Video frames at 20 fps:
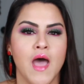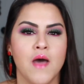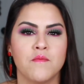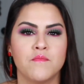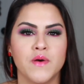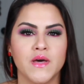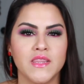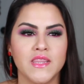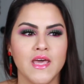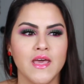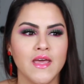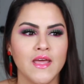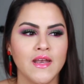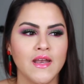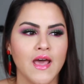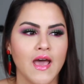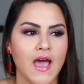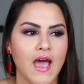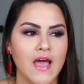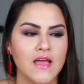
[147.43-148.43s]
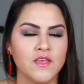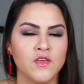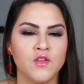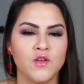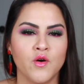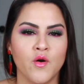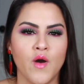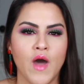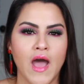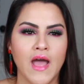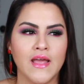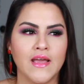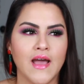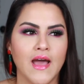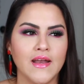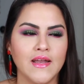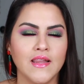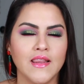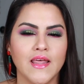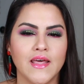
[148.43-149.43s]
But then, you know, I
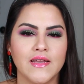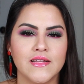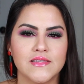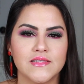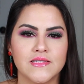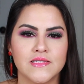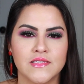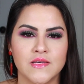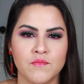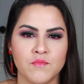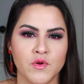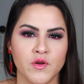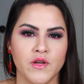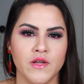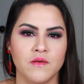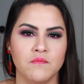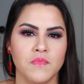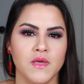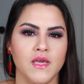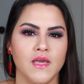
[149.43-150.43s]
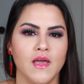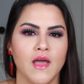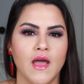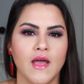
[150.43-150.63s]
kind of let it simmer in me.